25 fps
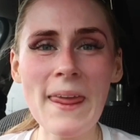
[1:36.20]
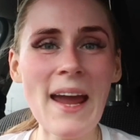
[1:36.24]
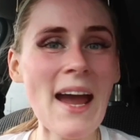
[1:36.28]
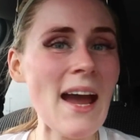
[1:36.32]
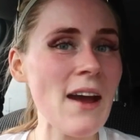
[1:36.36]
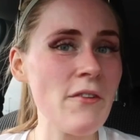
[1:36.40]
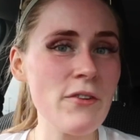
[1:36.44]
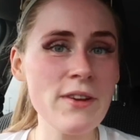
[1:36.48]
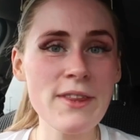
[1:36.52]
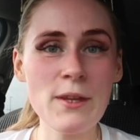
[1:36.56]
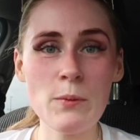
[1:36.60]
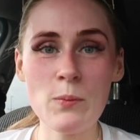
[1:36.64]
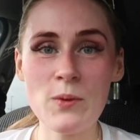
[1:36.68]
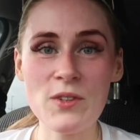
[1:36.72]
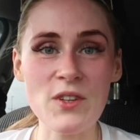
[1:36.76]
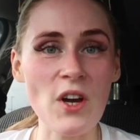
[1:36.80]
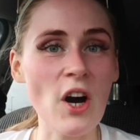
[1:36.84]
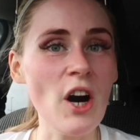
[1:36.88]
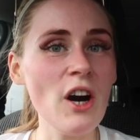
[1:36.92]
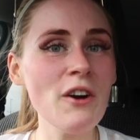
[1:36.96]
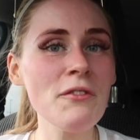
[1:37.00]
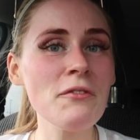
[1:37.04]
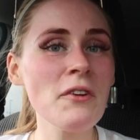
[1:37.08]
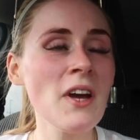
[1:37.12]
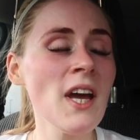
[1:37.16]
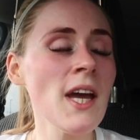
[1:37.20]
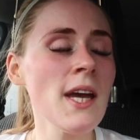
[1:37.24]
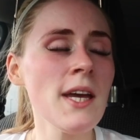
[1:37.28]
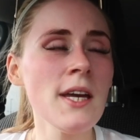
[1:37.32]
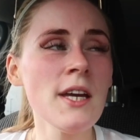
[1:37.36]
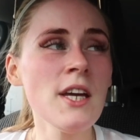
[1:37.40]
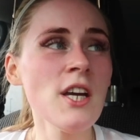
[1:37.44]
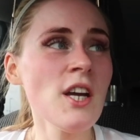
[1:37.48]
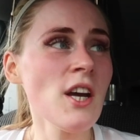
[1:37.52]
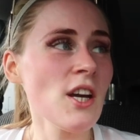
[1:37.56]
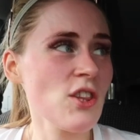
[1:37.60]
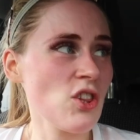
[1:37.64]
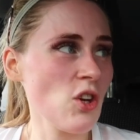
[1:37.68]
everything was off
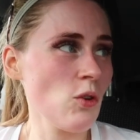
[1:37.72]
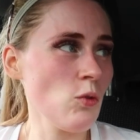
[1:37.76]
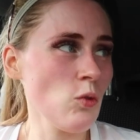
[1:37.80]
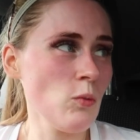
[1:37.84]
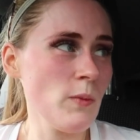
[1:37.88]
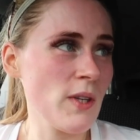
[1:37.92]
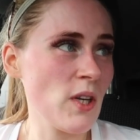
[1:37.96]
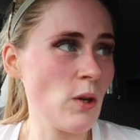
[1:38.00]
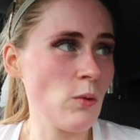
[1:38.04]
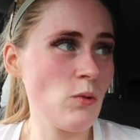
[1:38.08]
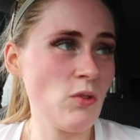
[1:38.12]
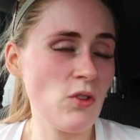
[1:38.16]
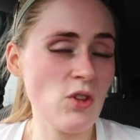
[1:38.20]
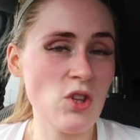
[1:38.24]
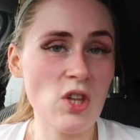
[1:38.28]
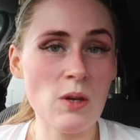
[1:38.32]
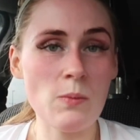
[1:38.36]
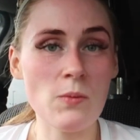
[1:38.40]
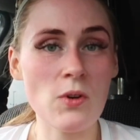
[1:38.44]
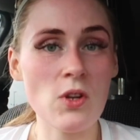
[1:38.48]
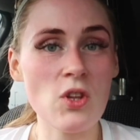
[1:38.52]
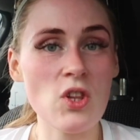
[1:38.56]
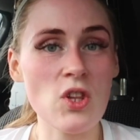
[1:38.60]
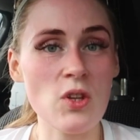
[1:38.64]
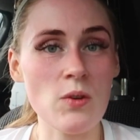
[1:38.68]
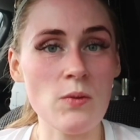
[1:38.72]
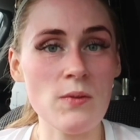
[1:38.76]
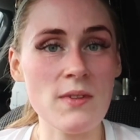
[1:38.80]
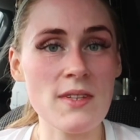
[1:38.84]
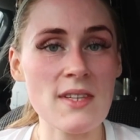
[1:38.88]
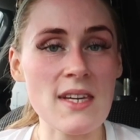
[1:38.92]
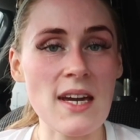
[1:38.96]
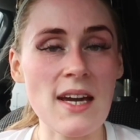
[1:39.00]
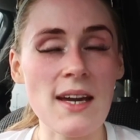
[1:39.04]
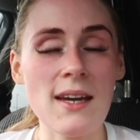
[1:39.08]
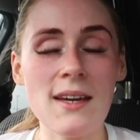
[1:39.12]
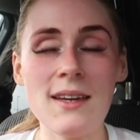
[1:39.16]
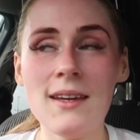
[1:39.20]
don't normally go to the gym on a
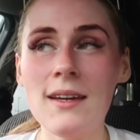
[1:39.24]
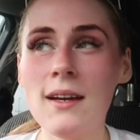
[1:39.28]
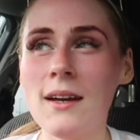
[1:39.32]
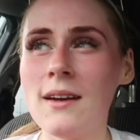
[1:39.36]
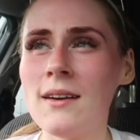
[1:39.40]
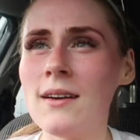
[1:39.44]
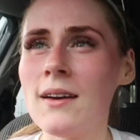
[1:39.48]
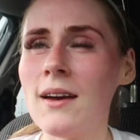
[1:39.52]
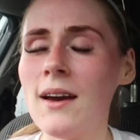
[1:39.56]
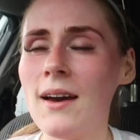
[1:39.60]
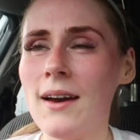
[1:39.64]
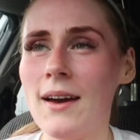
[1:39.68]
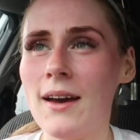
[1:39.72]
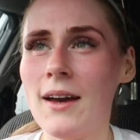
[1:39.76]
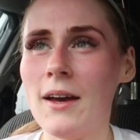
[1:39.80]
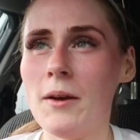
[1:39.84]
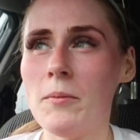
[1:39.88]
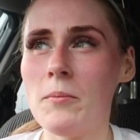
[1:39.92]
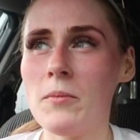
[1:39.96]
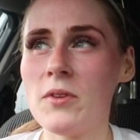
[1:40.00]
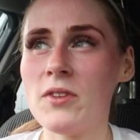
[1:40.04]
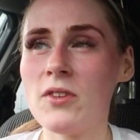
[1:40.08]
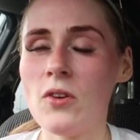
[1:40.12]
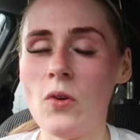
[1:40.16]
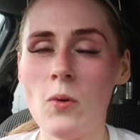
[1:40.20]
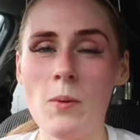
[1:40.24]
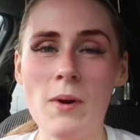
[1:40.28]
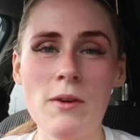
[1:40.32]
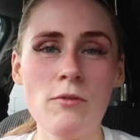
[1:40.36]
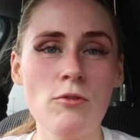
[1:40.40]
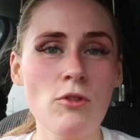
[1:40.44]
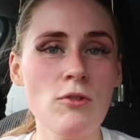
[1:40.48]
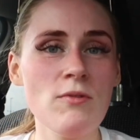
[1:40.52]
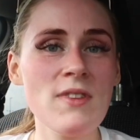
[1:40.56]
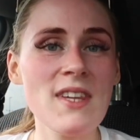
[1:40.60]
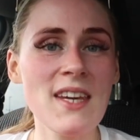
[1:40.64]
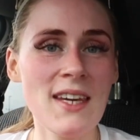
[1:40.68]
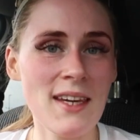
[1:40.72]
Tuesday. Um, so my
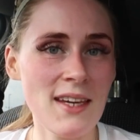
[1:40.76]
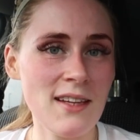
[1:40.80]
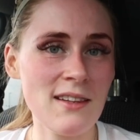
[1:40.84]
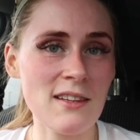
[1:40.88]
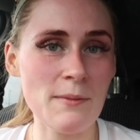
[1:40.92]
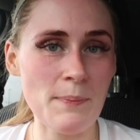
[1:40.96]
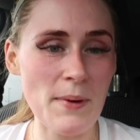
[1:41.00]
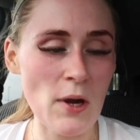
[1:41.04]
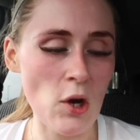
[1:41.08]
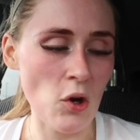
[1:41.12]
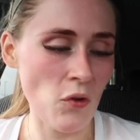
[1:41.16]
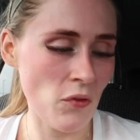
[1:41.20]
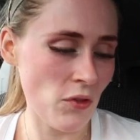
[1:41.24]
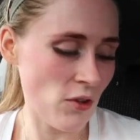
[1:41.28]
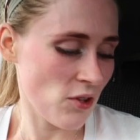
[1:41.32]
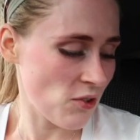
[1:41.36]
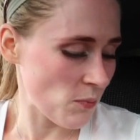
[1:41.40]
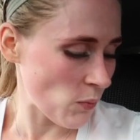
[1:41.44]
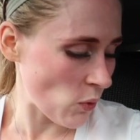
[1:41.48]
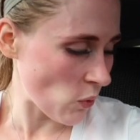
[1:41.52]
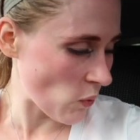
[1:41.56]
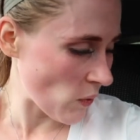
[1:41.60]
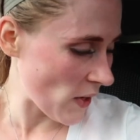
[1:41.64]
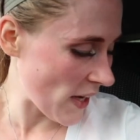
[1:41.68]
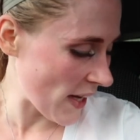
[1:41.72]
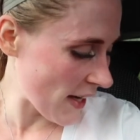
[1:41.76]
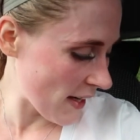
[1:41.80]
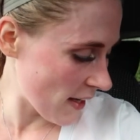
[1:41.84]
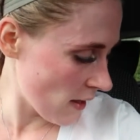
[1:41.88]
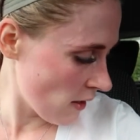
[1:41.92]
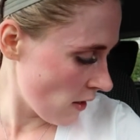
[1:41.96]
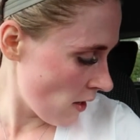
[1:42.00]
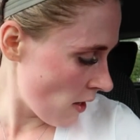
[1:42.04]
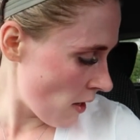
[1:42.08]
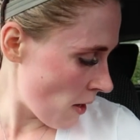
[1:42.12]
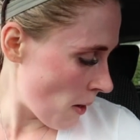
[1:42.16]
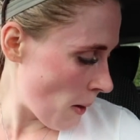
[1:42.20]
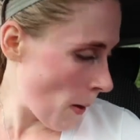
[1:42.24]
routine's a bit off this
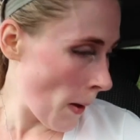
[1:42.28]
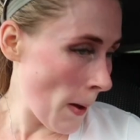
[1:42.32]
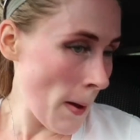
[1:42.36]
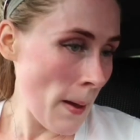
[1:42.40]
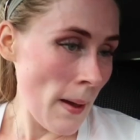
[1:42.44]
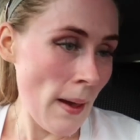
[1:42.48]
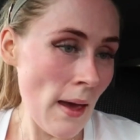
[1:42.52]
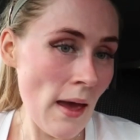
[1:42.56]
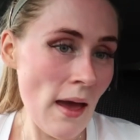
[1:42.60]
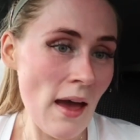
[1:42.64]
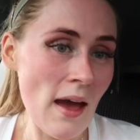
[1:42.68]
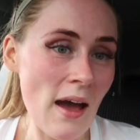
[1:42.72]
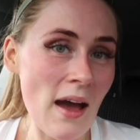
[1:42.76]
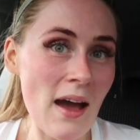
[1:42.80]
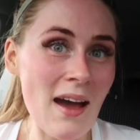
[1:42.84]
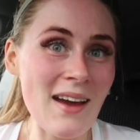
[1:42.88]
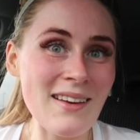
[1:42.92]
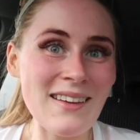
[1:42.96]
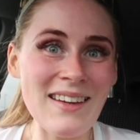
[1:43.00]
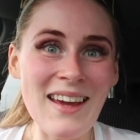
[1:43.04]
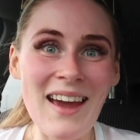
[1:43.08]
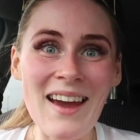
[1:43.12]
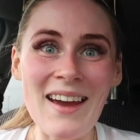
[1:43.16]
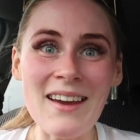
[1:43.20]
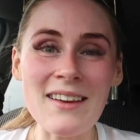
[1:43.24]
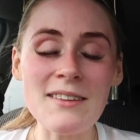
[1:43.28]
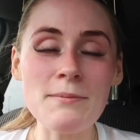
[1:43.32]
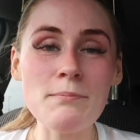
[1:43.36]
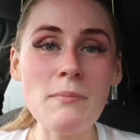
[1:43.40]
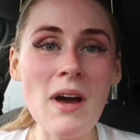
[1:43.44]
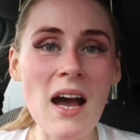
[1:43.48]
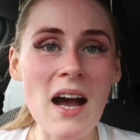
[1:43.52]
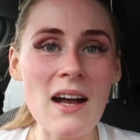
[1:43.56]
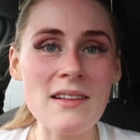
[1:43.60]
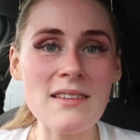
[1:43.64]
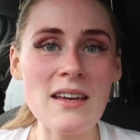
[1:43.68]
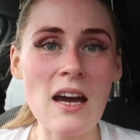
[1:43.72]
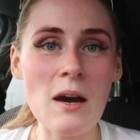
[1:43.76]
morning. And yeah, it's
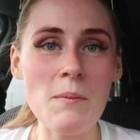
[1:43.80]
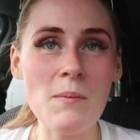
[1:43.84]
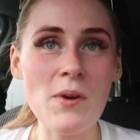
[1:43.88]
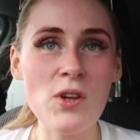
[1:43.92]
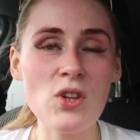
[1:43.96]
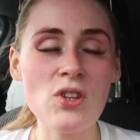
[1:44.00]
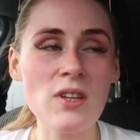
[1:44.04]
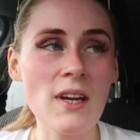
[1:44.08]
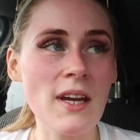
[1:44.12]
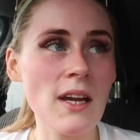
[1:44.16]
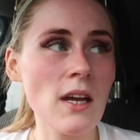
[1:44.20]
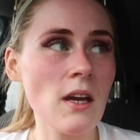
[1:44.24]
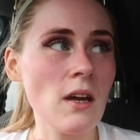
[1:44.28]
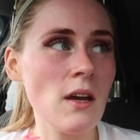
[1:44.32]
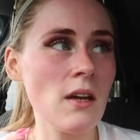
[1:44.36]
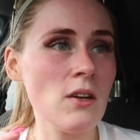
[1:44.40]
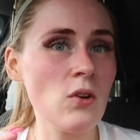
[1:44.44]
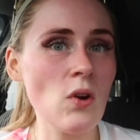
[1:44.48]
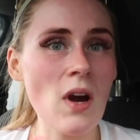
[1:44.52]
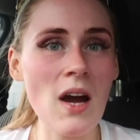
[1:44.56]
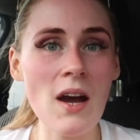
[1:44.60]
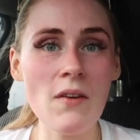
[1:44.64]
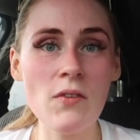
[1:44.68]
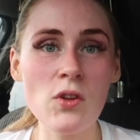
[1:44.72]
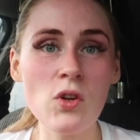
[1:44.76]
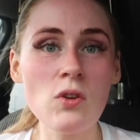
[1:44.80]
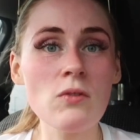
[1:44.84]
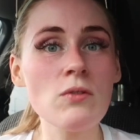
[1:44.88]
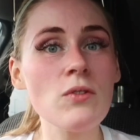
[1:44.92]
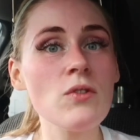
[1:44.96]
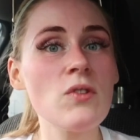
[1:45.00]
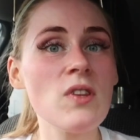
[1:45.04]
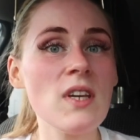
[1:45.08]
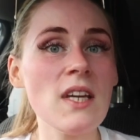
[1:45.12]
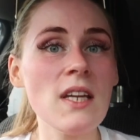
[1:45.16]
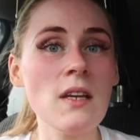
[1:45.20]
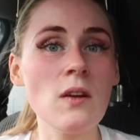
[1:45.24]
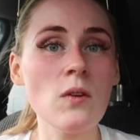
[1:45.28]
mad how much like not having your
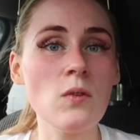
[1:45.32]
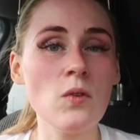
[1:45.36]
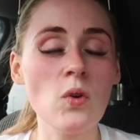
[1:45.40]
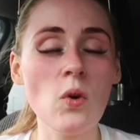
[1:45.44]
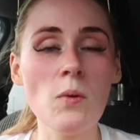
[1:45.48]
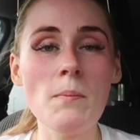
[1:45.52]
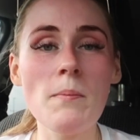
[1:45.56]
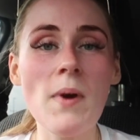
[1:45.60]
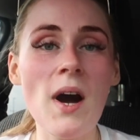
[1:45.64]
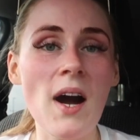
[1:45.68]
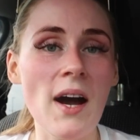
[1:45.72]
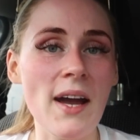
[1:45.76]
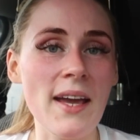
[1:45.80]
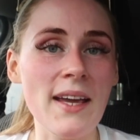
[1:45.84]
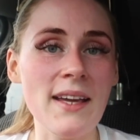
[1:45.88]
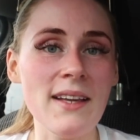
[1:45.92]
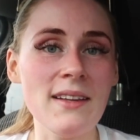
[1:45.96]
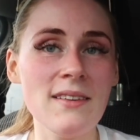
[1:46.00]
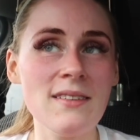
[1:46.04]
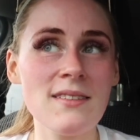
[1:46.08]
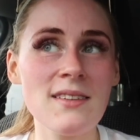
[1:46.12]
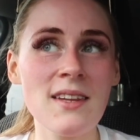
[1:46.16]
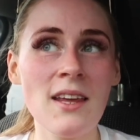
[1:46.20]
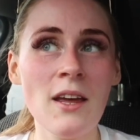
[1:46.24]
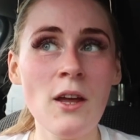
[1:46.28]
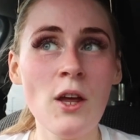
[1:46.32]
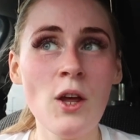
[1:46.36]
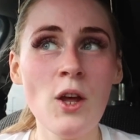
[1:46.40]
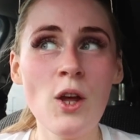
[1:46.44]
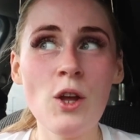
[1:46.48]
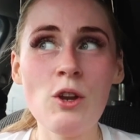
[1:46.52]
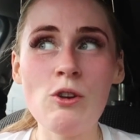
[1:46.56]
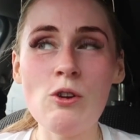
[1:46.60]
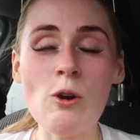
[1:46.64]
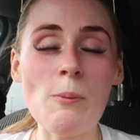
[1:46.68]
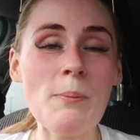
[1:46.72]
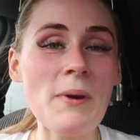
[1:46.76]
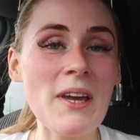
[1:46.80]
routine or your mind
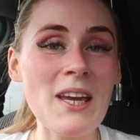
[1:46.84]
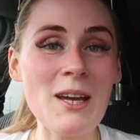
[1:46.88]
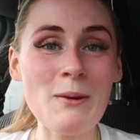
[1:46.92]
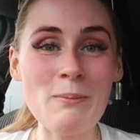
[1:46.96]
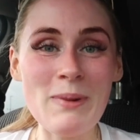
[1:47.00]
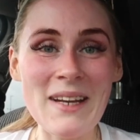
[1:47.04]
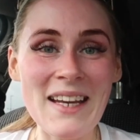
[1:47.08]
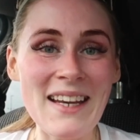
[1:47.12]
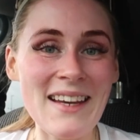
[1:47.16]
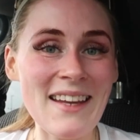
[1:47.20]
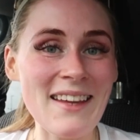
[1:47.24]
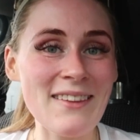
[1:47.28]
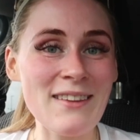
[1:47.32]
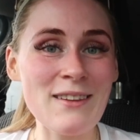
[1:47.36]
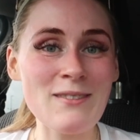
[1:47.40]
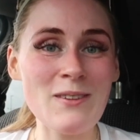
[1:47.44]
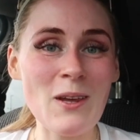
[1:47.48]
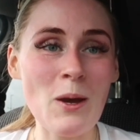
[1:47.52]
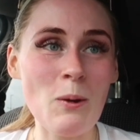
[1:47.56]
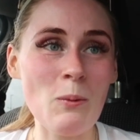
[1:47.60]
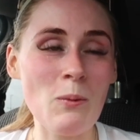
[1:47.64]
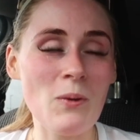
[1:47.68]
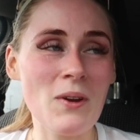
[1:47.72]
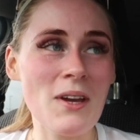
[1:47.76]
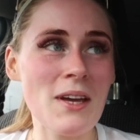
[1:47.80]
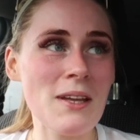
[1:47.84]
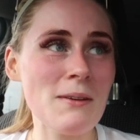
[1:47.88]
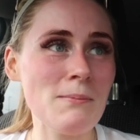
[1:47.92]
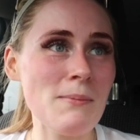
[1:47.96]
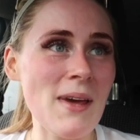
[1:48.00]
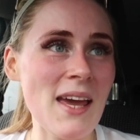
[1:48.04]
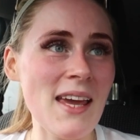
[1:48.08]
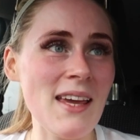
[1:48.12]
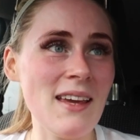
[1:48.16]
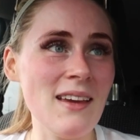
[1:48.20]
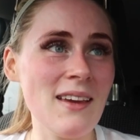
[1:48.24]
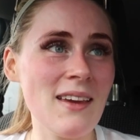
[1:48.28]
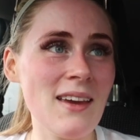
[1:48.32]
not being completely in the zone can
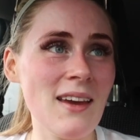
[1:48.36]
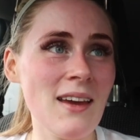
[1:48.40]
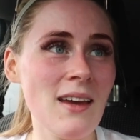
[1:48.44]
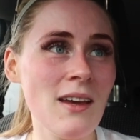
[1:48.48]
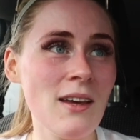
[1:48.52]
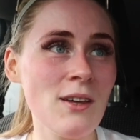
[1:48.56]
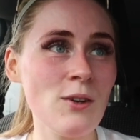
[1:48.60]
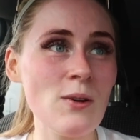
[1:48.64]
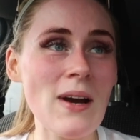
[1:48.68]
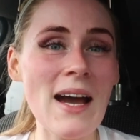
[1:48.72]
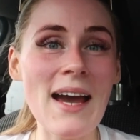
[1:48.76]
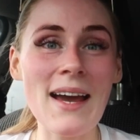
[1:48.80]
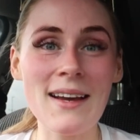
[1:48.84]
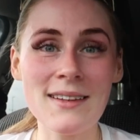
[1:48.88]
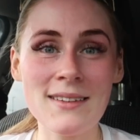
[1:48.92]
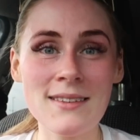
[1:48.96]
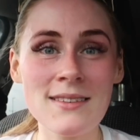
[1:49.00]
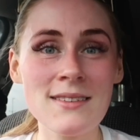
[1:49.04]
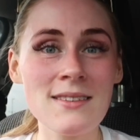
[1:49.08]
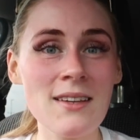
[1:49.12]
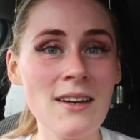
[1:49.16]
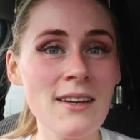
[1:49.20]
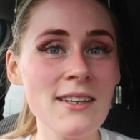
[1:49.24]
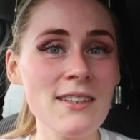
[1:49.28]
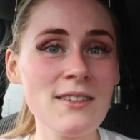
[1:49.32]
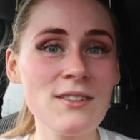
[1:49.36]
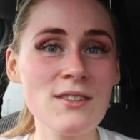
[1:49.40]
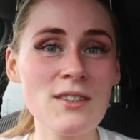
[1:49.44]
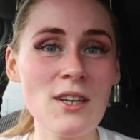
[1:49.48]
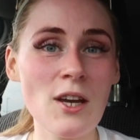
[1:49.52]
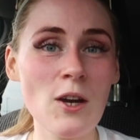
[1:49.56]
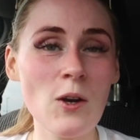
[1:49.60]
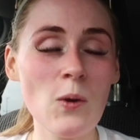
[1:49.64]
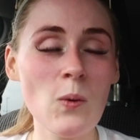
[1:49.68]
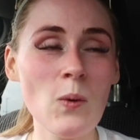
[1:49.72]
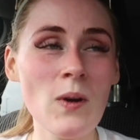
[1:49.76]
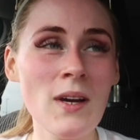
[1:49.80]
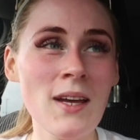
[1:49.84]
make your exercise
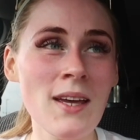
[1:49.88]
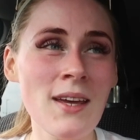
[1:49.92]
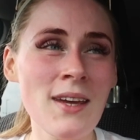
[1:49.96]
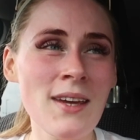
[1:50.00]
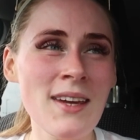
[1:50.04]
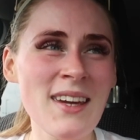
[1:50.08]
so